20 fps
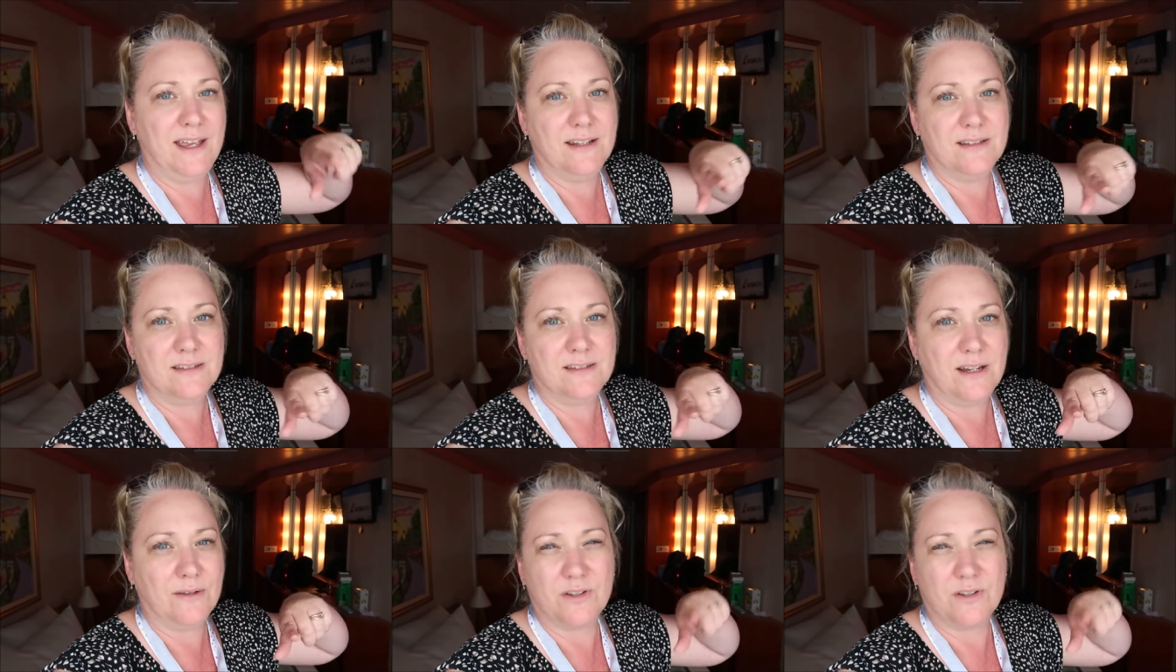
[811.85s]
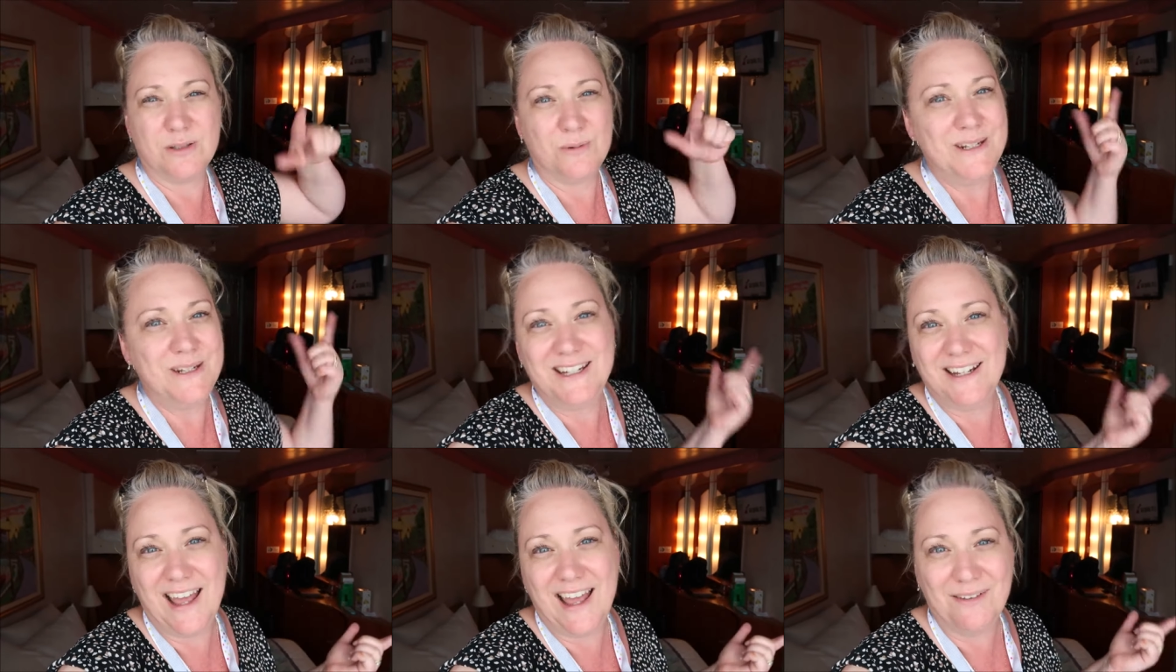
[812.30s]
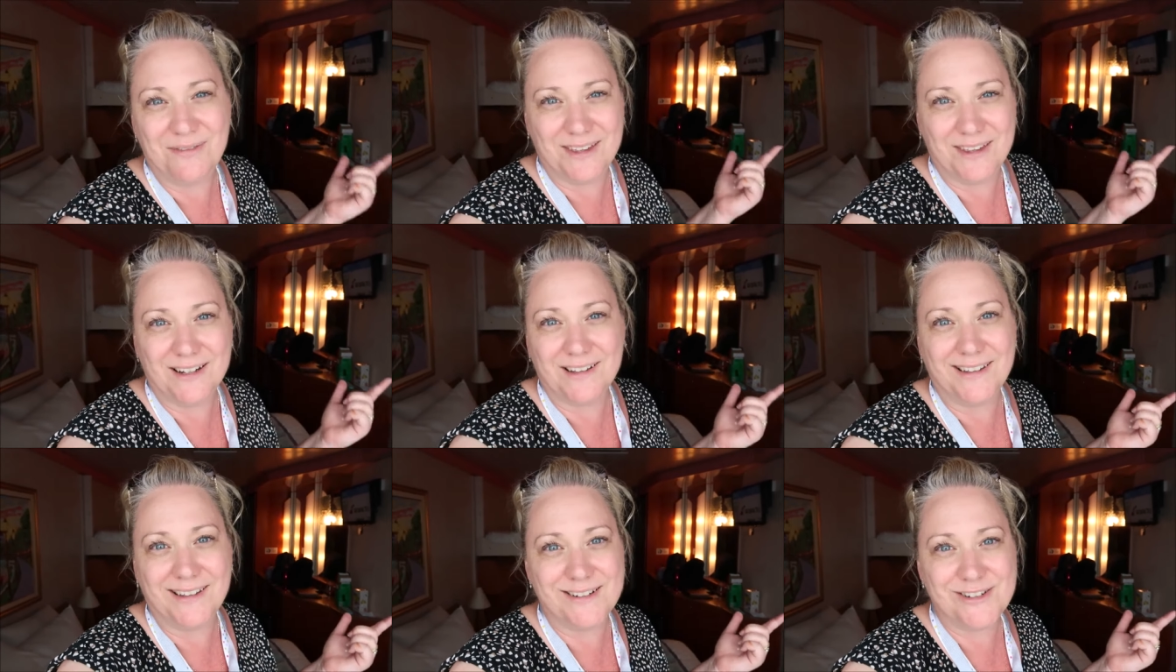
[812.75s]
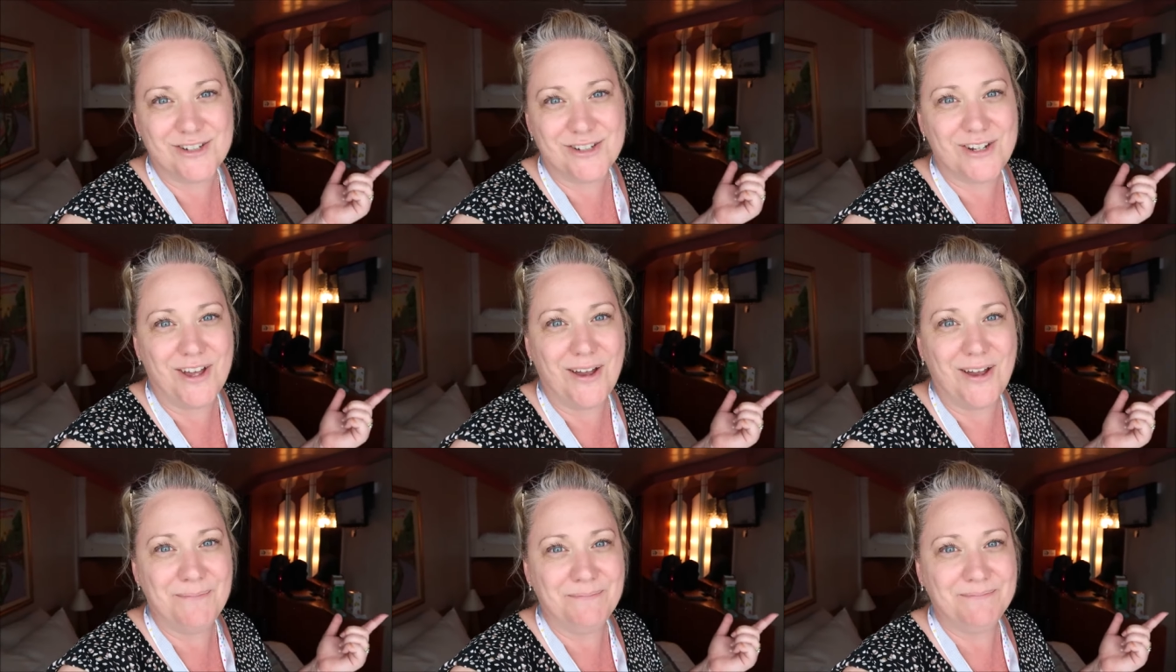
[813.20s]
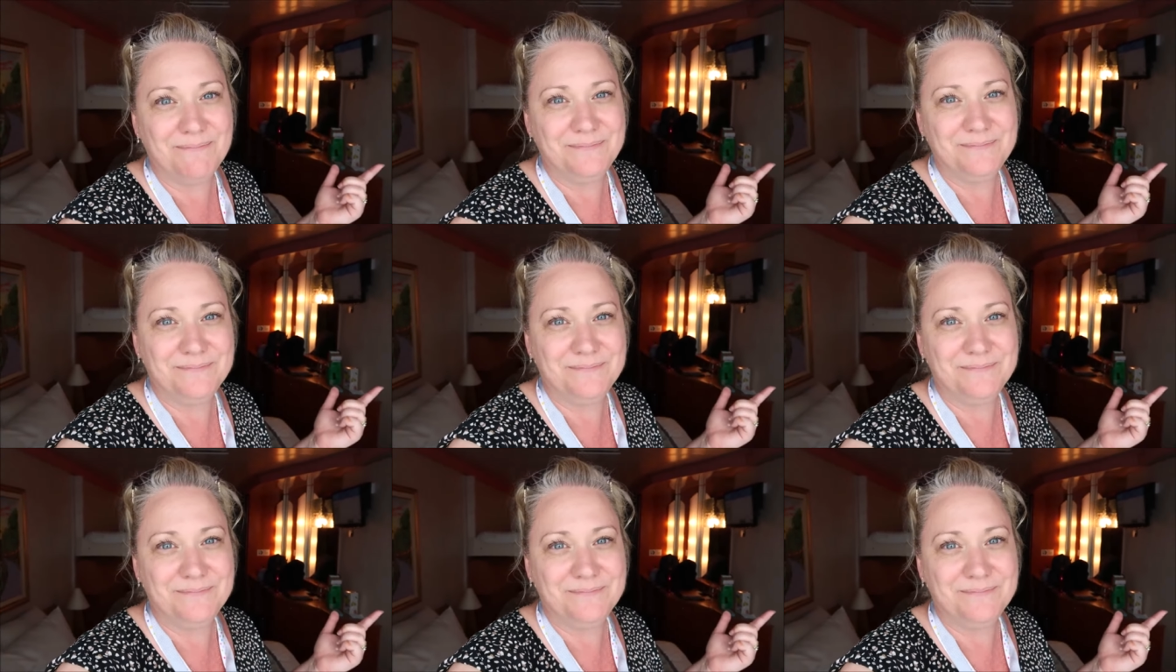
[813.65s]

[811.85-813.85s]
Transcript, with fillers: and stuff because we didn't have that at lunchtime.